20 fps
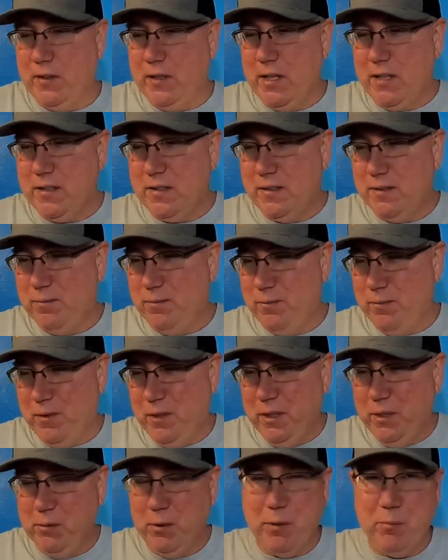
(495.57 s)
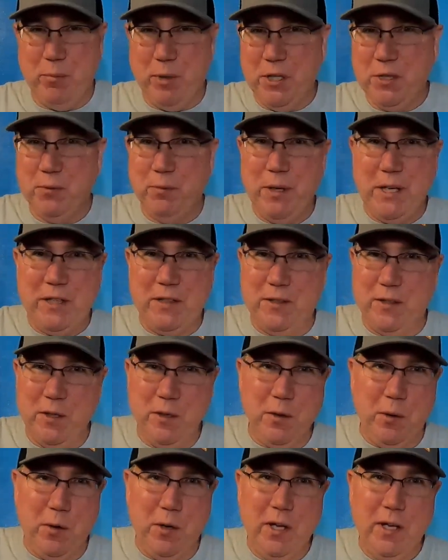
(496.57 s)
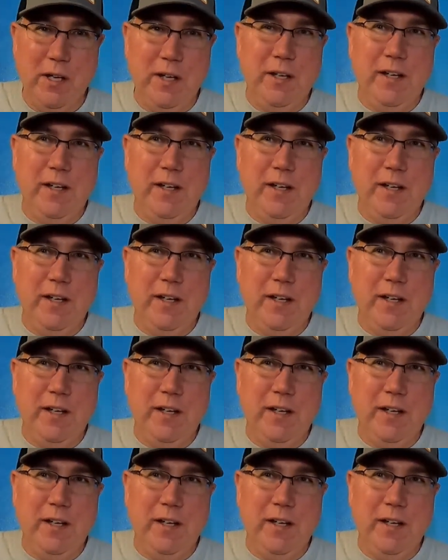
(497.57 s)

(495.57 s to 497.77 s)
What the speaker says: And that's really what buzz baits do.